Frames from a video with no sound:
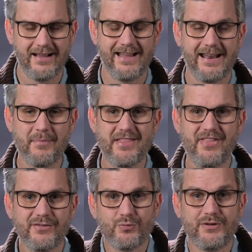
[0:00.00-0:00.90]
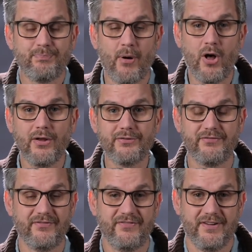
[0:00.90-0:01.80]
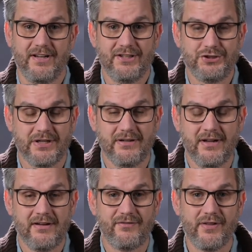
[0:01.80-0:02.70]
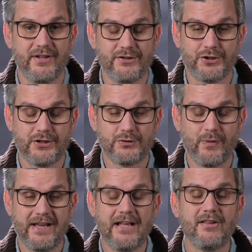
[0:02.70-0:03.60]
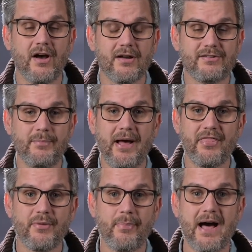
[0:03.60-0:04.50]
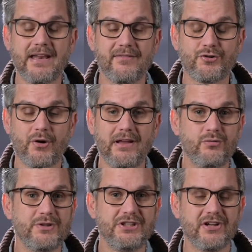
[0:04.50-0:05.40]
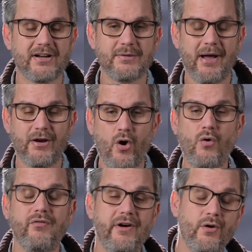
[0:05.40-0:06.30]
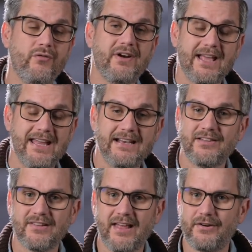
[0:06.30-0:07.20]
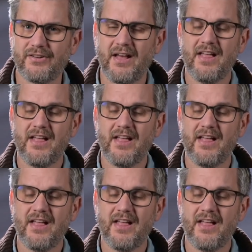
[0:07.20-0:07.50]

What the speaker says: And I mean, this was Paul's vision for the church when he talks about the body of Christ, which he talked about over and over again in his letters.